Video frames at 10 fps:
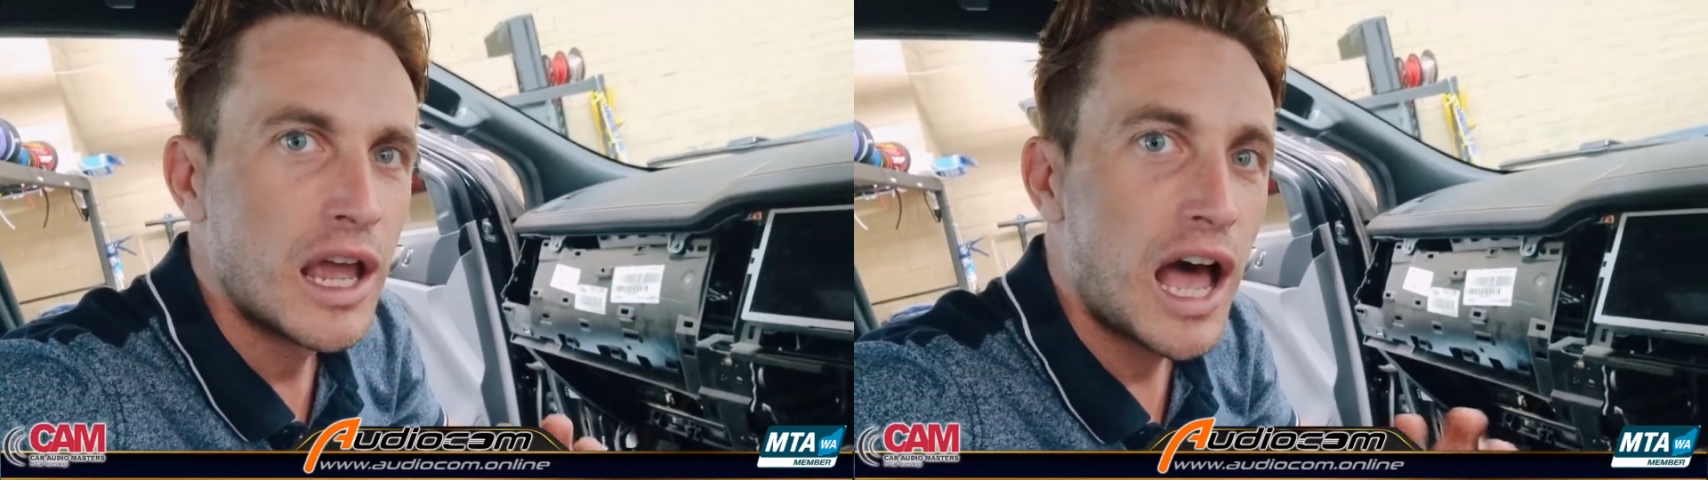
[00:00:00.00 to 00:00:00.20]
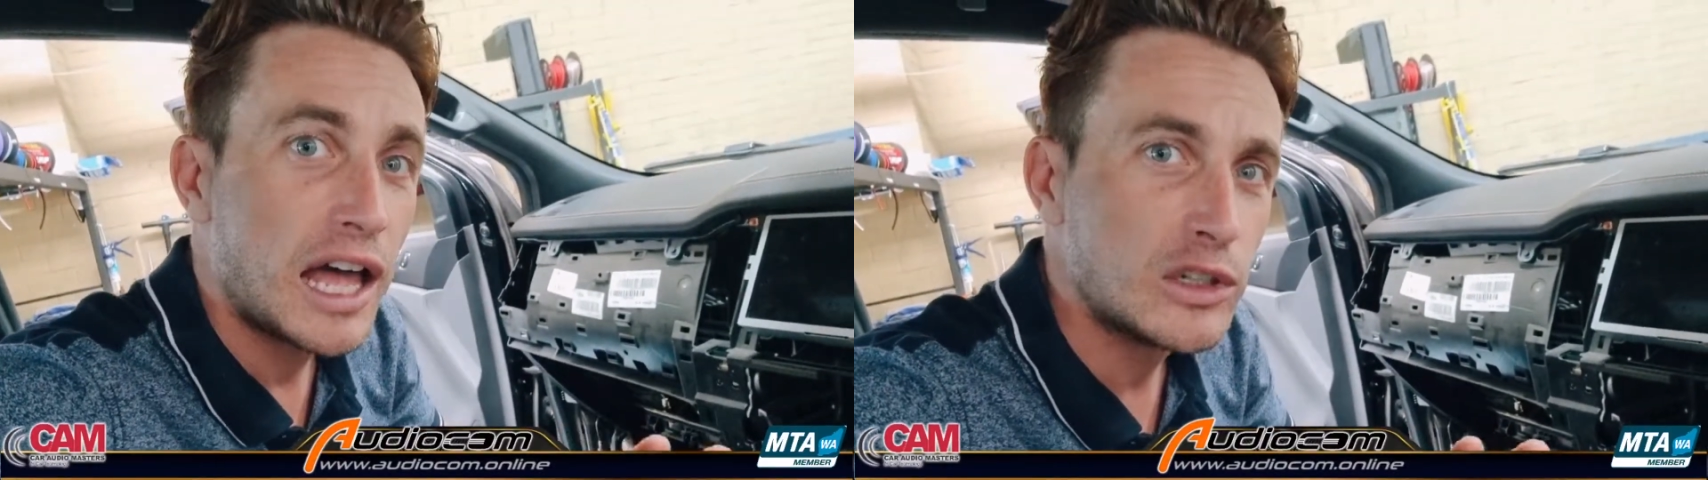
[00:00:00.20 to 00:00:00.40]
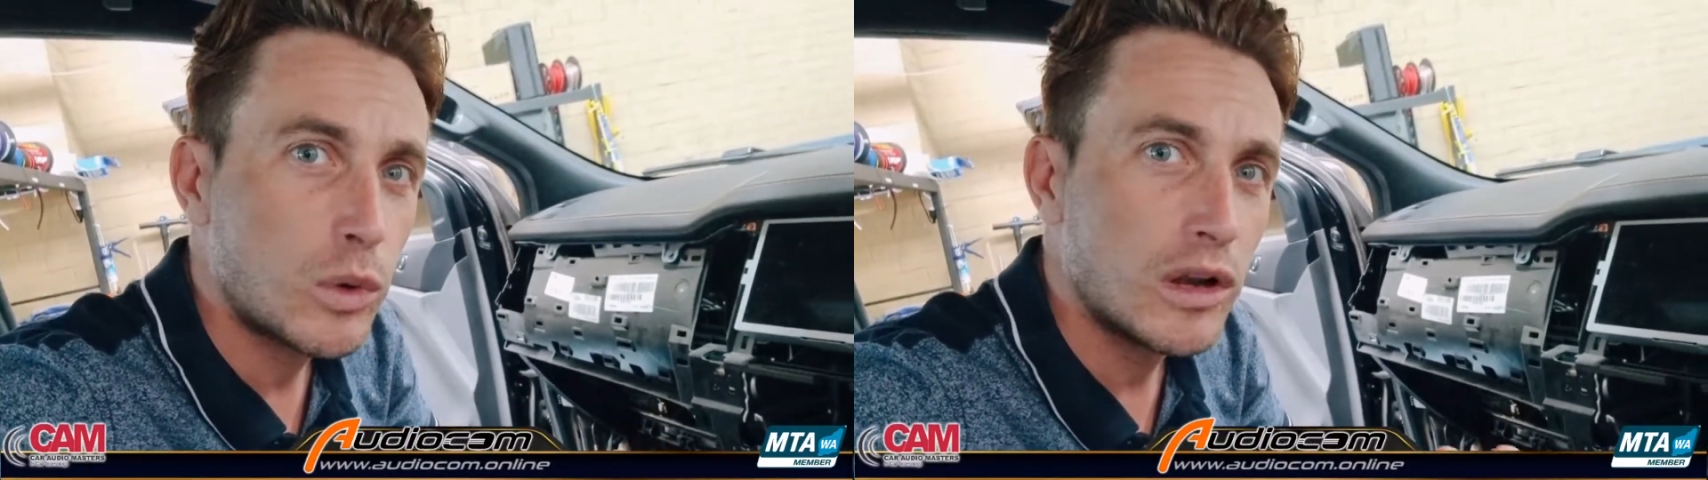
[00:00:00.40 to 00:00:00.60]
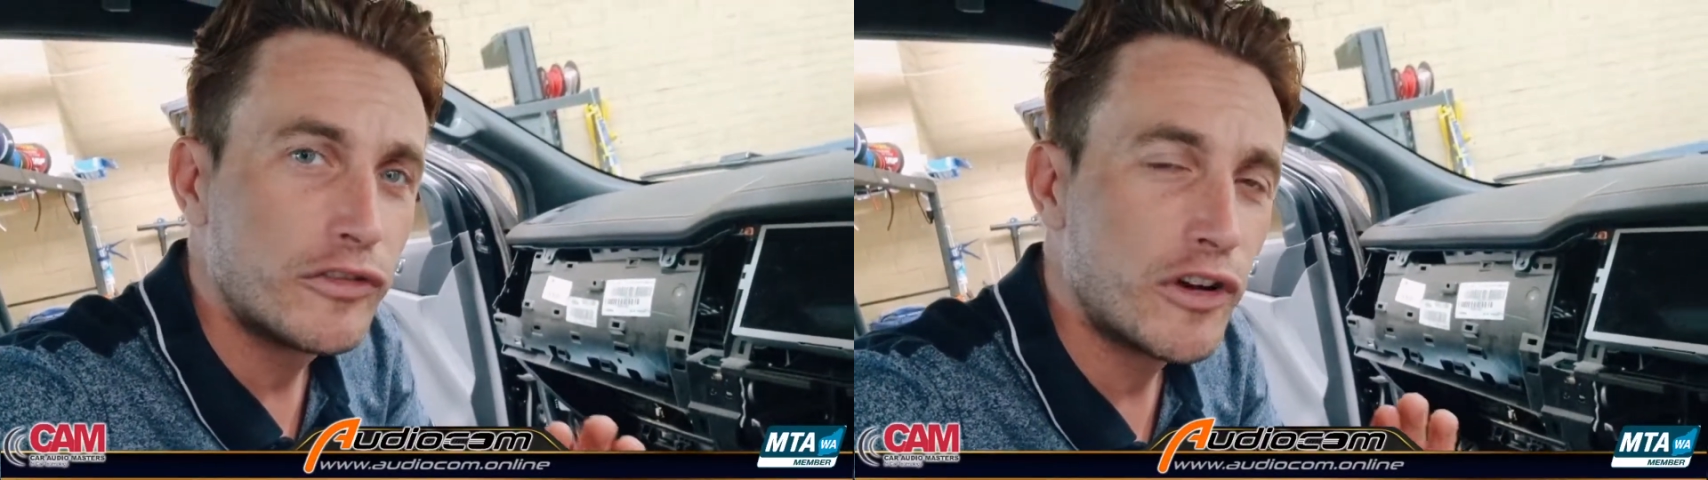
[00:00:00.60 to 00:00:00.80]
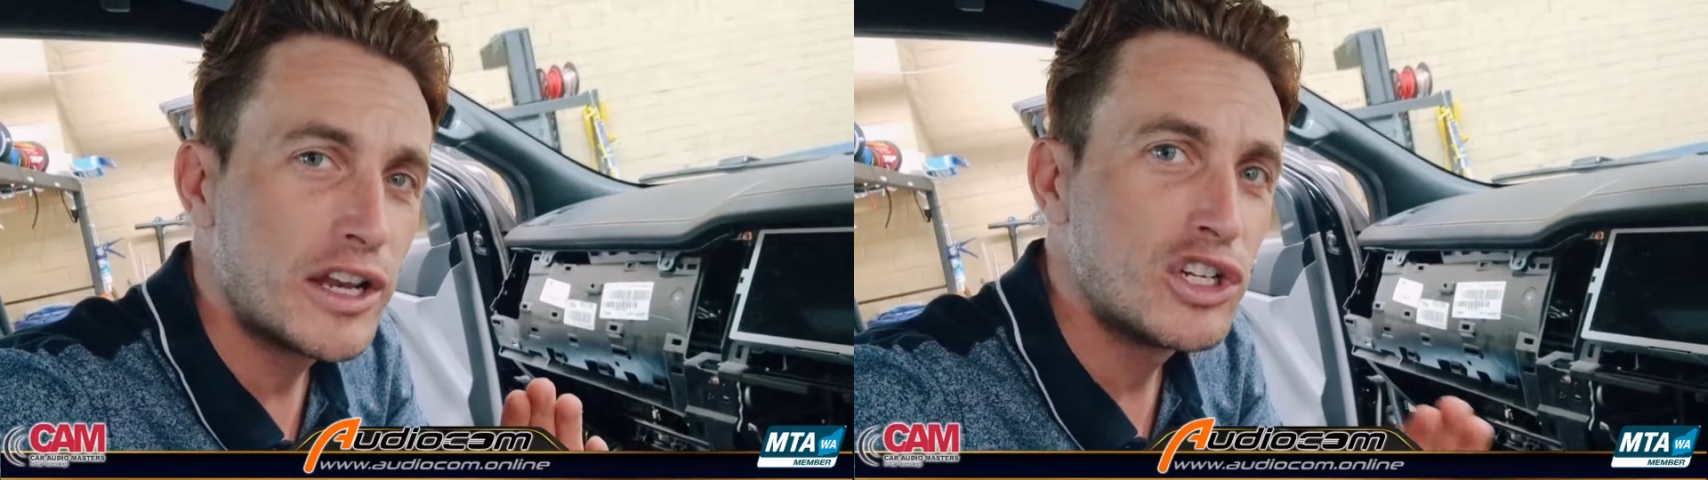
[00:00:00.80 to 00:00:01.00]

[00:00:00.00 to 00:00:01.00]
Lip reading: unqualified,